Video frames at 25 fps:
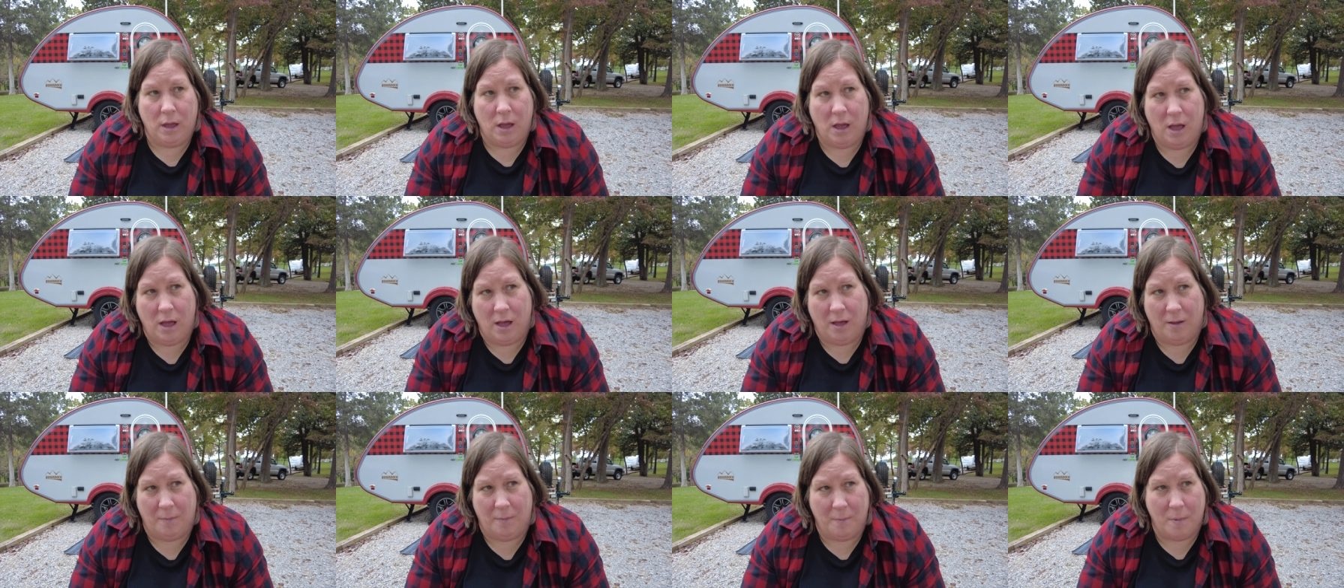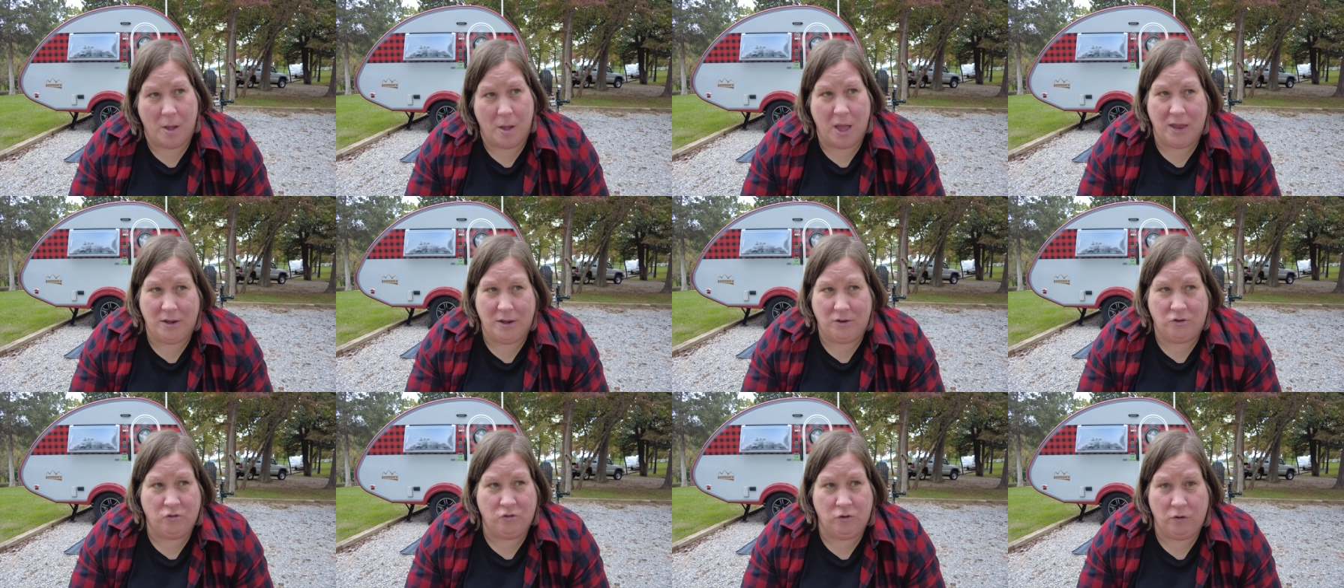Um,
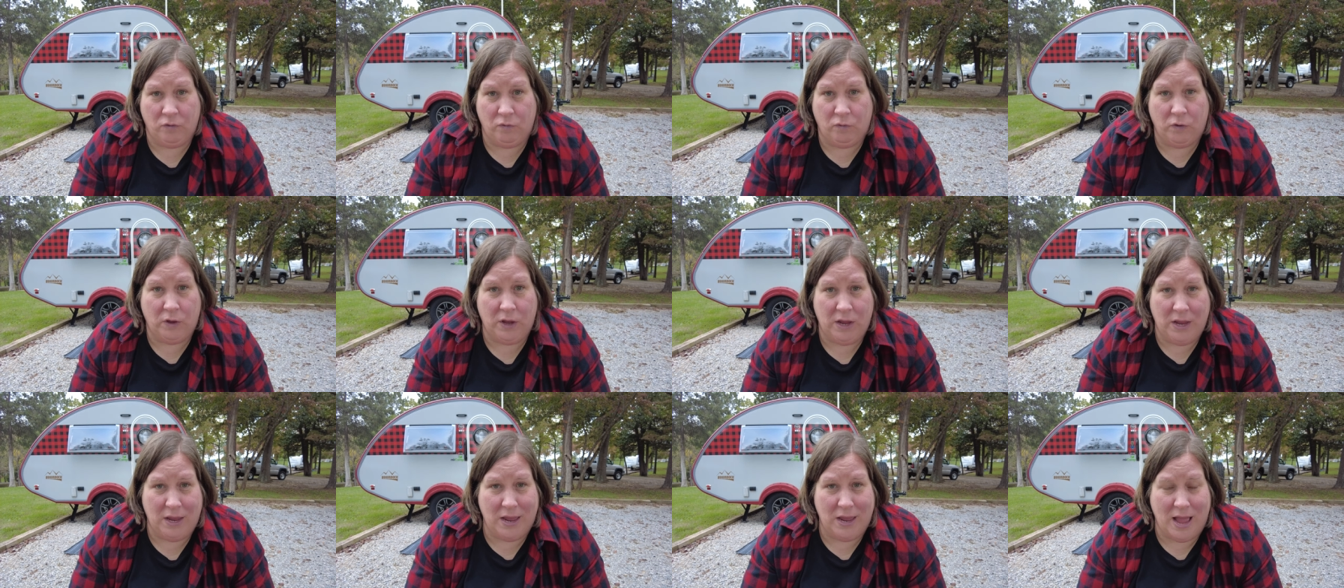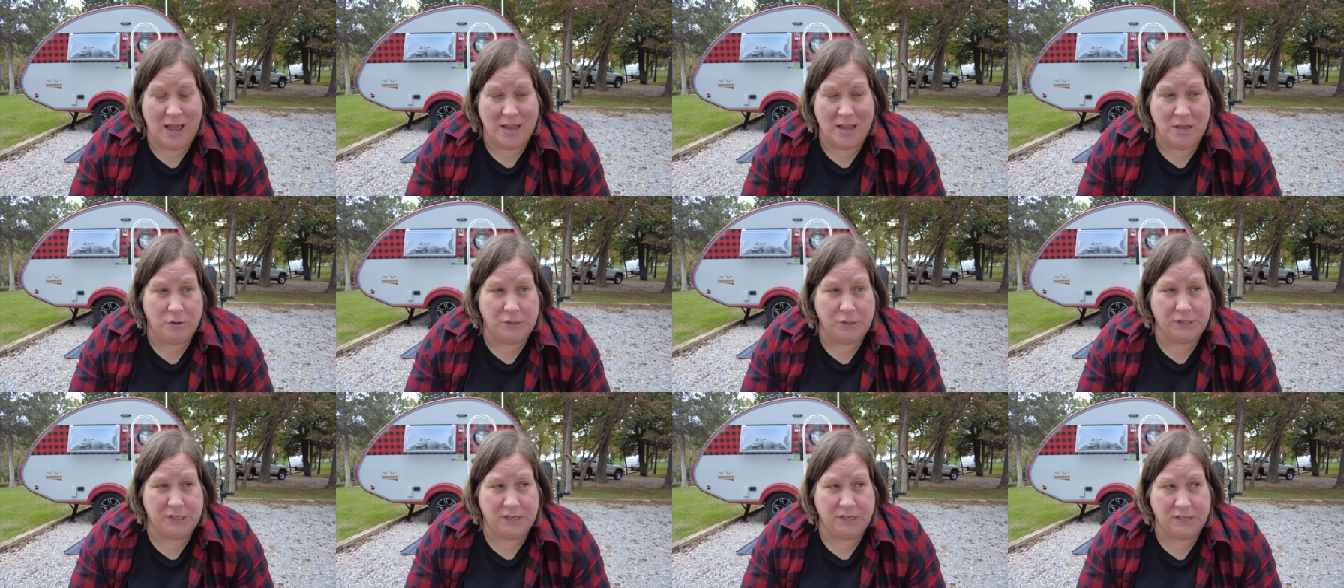and truthfully, I
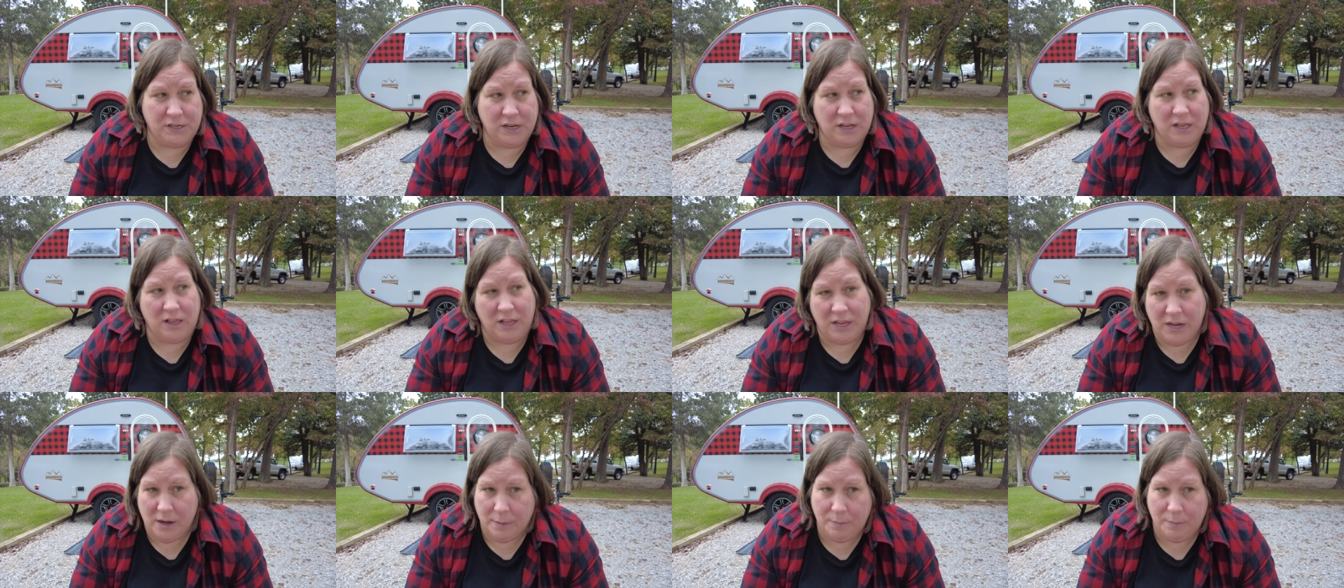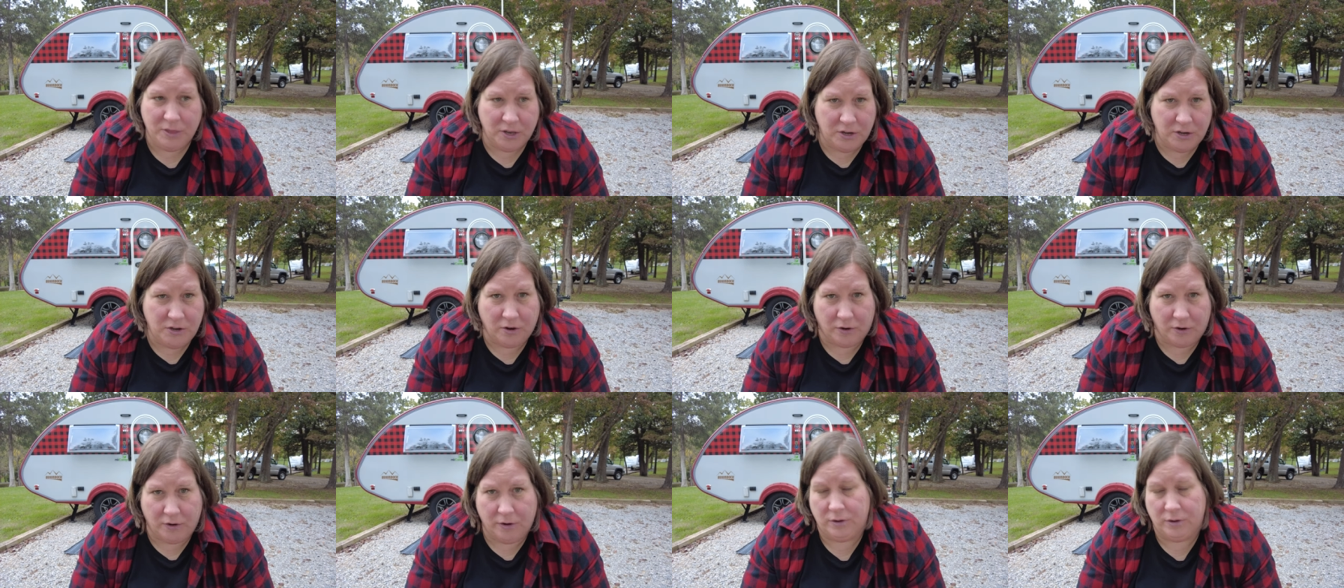use it to clean up the
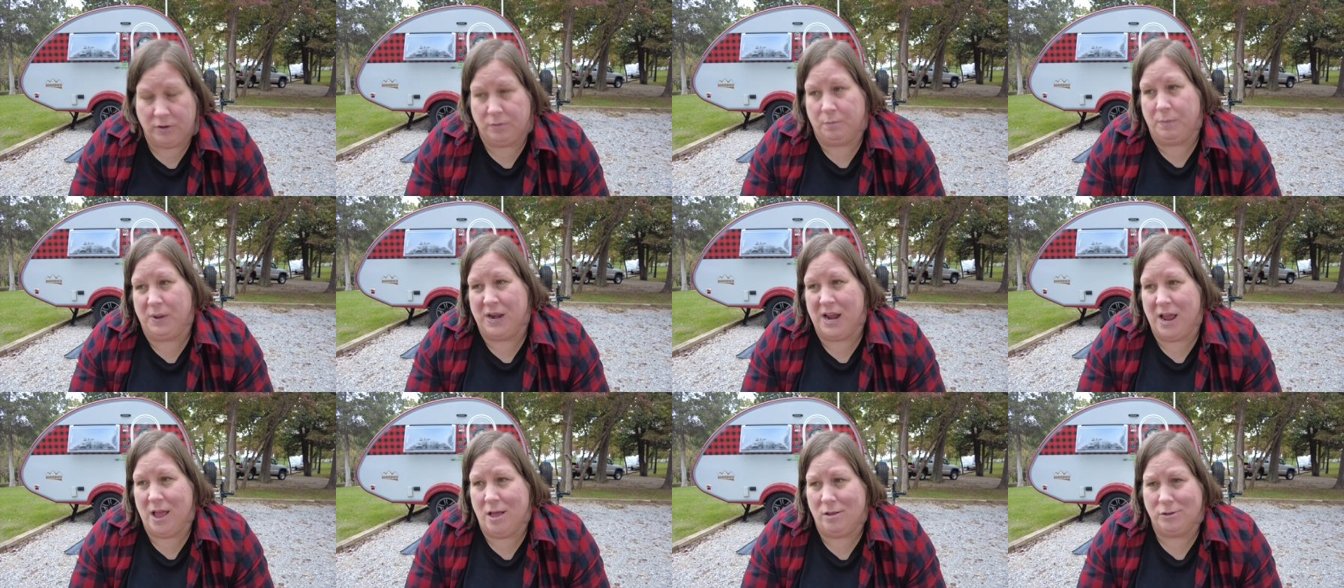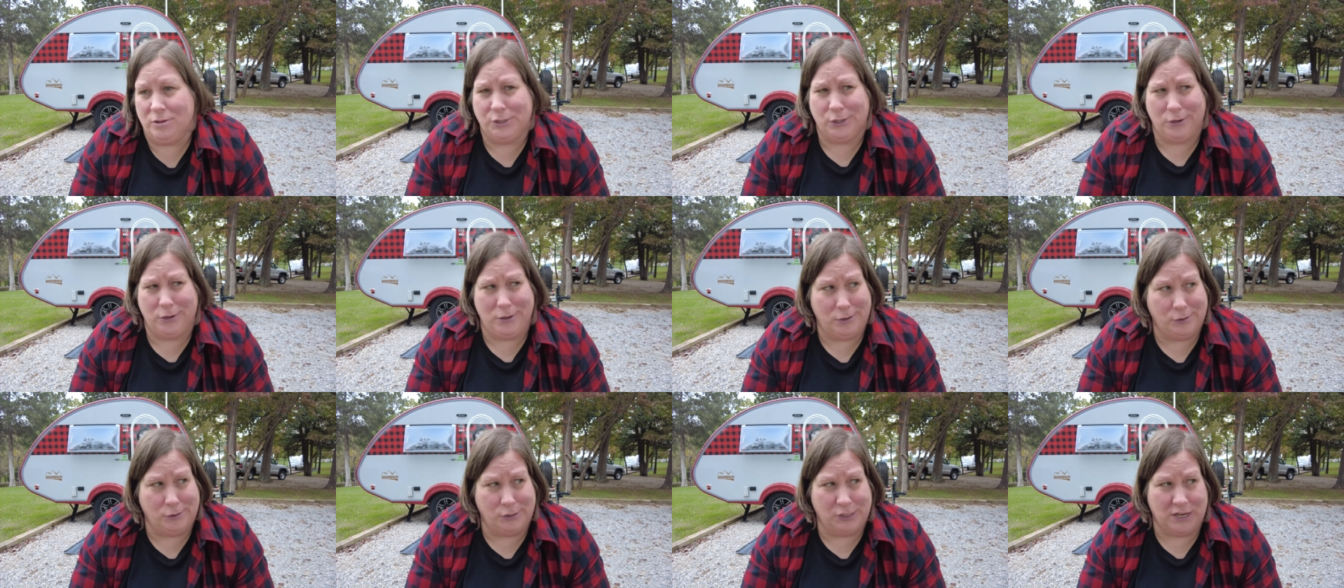dirt, but I also
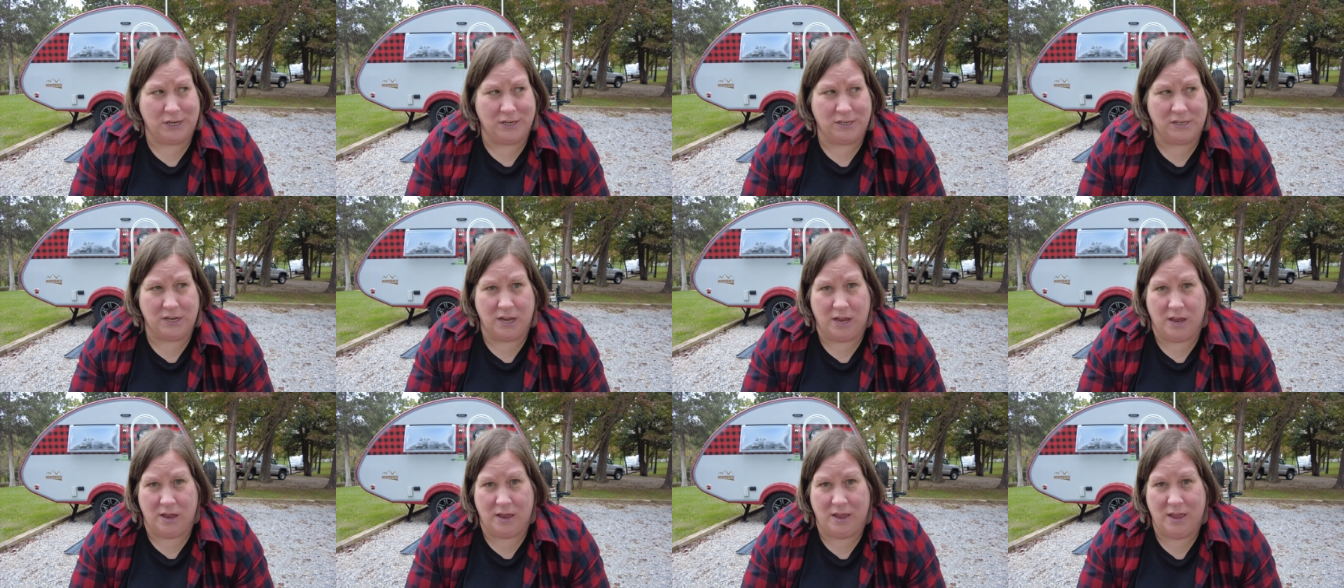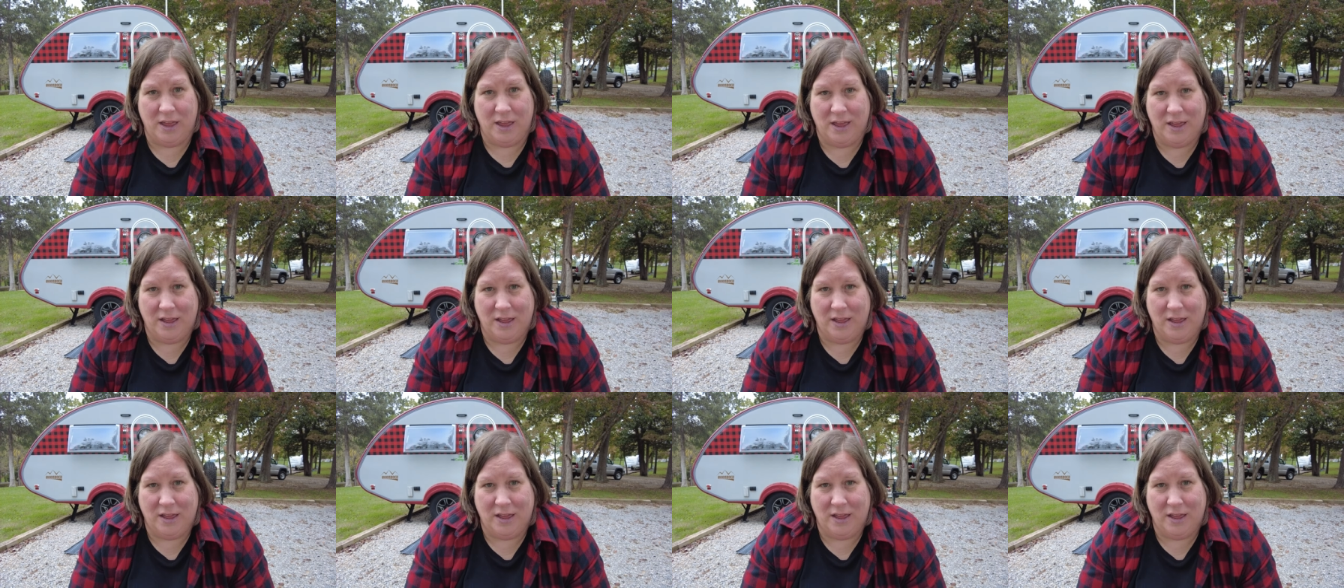use it to